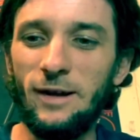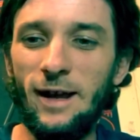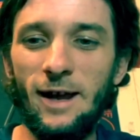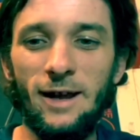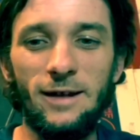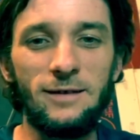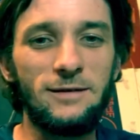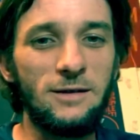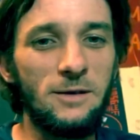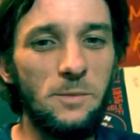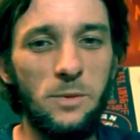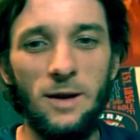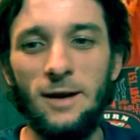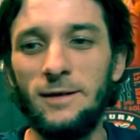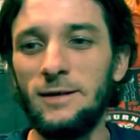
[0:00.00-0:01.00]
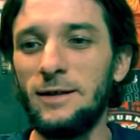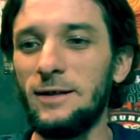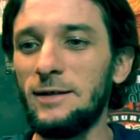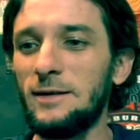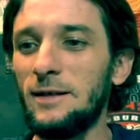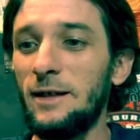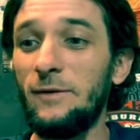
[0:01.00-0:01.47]
Add it to your
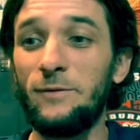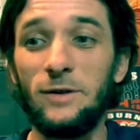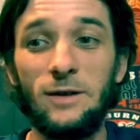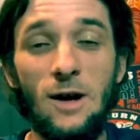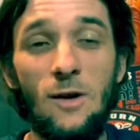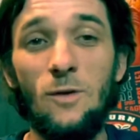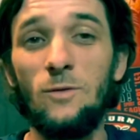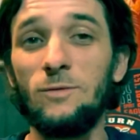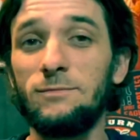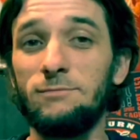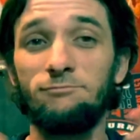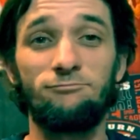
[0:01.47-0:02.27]
playlist. If you don't,